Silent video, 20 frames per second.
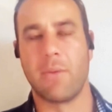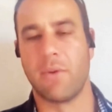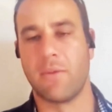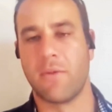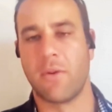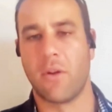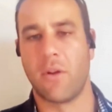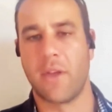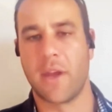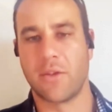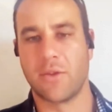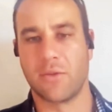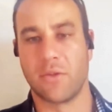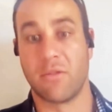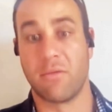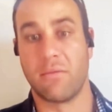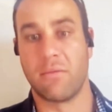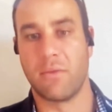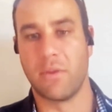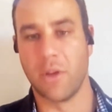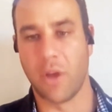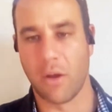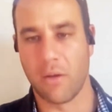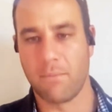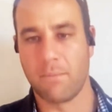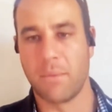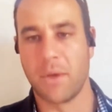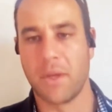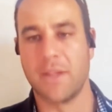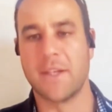we've got that sort of
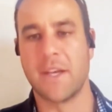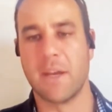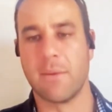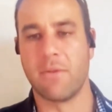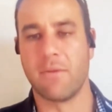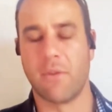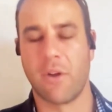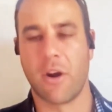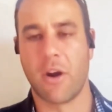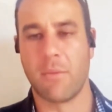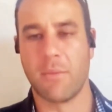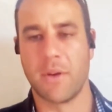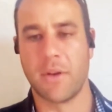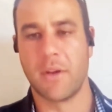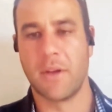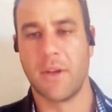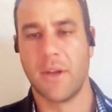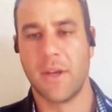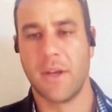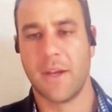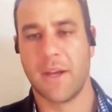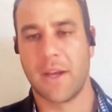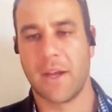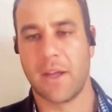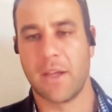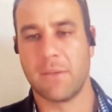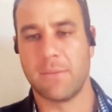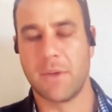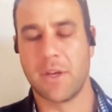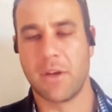big team environment
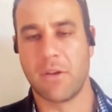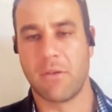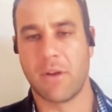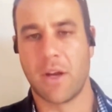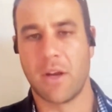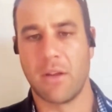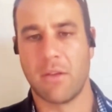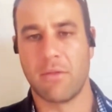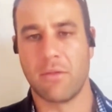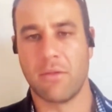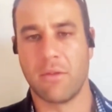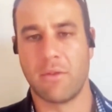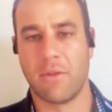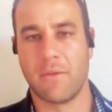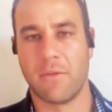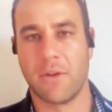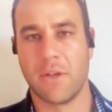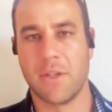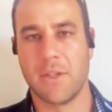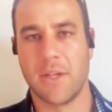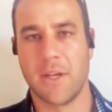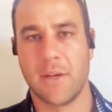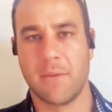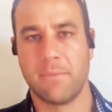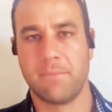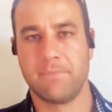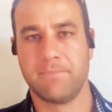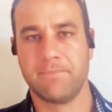that's been created through the referees now.